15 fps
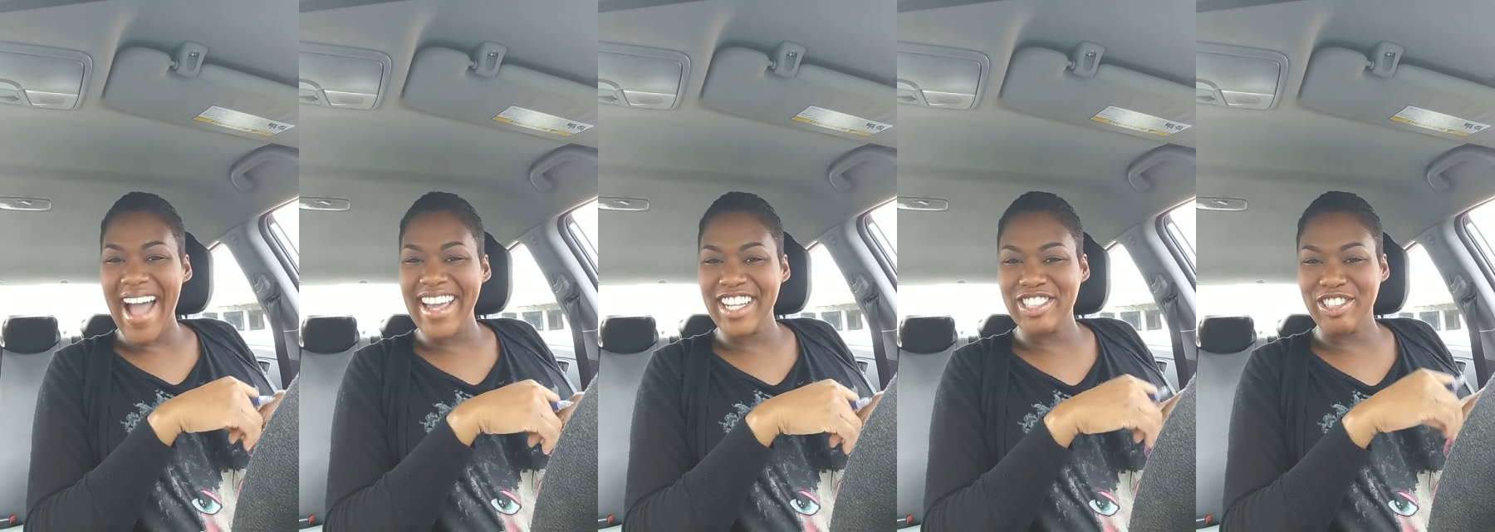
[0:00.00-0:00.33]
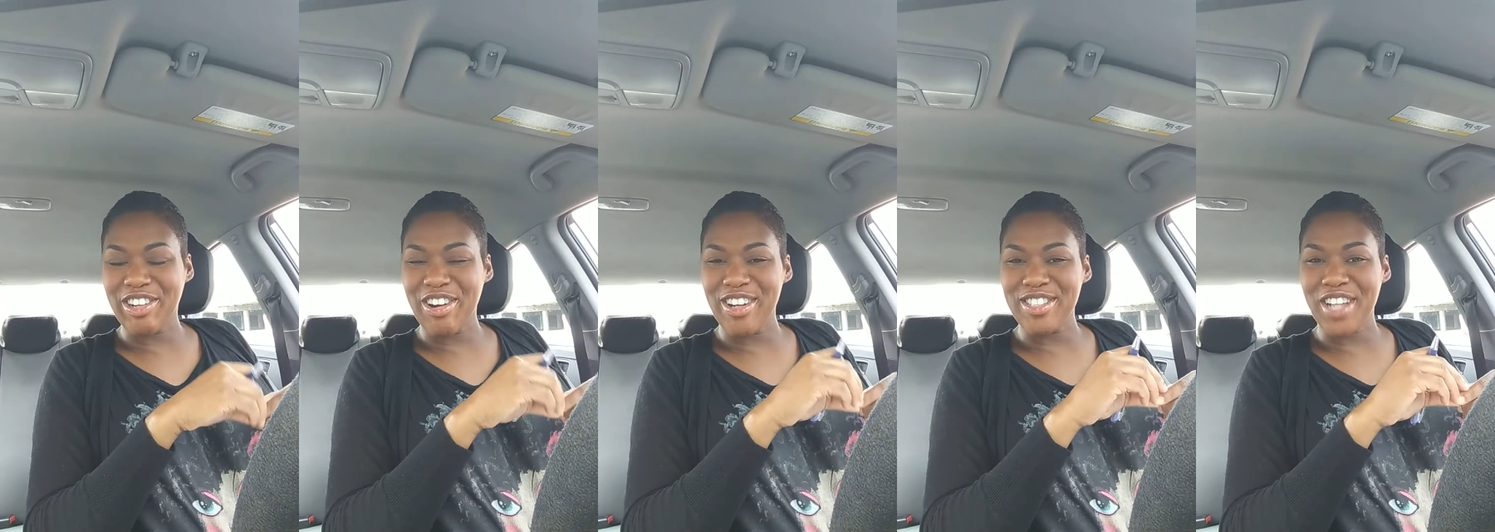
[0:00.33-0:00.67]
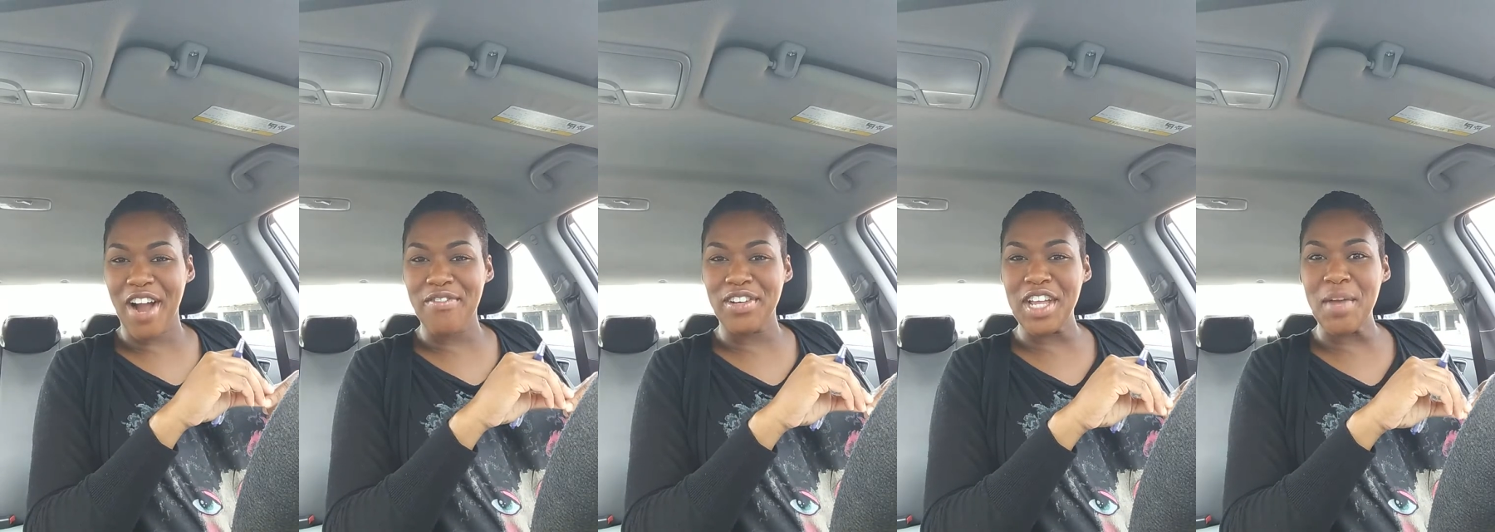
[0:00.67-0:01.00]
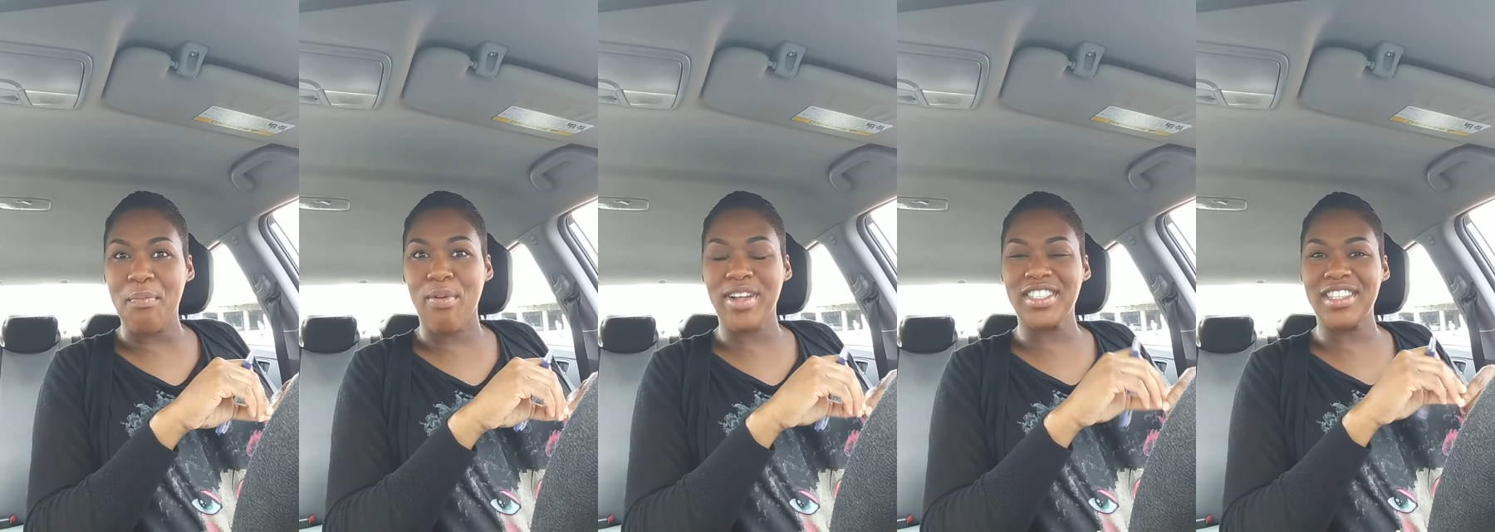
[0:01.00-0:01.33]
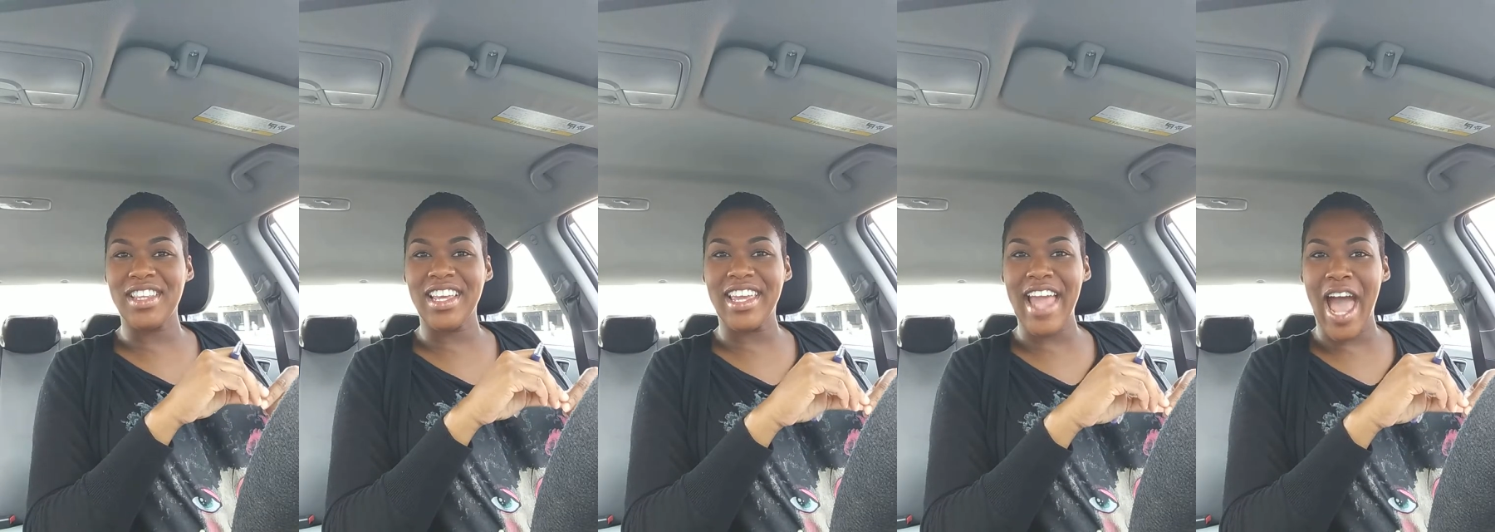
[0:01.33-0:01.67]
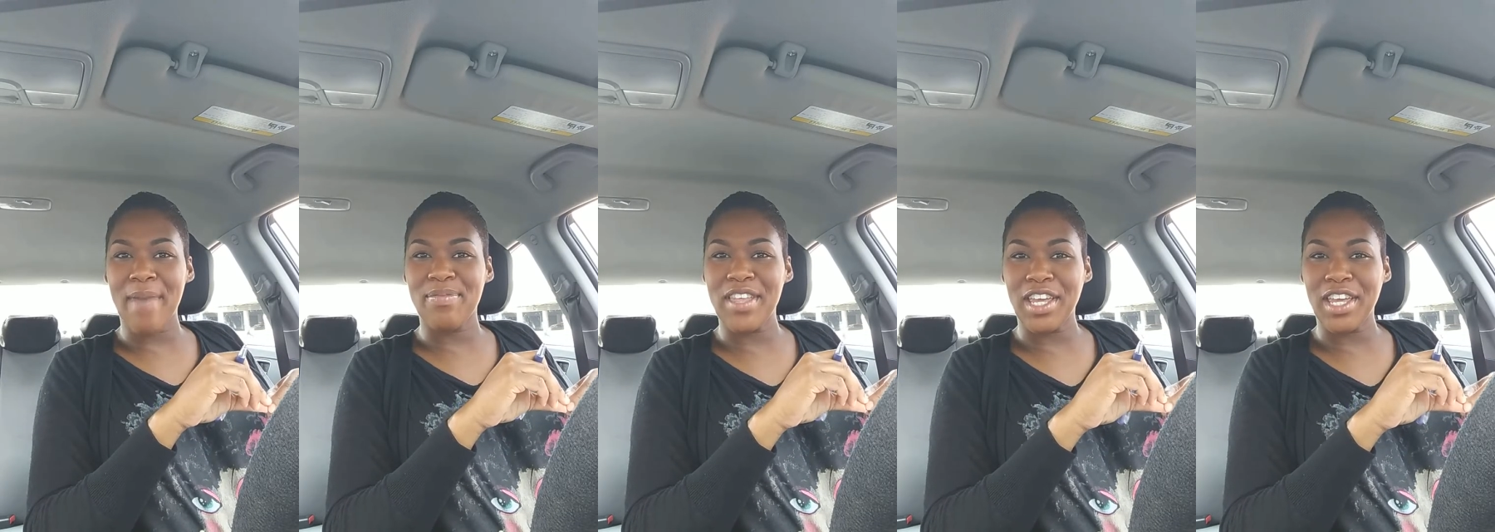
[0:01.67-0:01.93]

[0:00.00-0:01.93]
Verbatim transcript: it's your girl Darvinique Bridging the Gap.